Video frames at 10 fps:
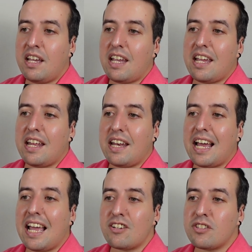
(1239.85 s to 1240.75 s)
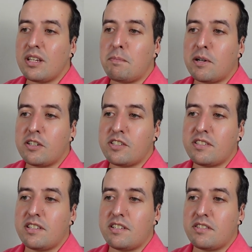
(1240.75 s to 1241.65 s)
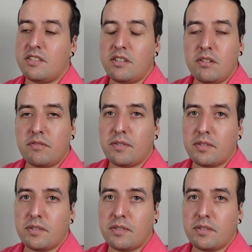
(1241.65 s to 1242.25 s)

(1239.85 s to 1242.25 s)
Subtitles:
And I actually purchased this new from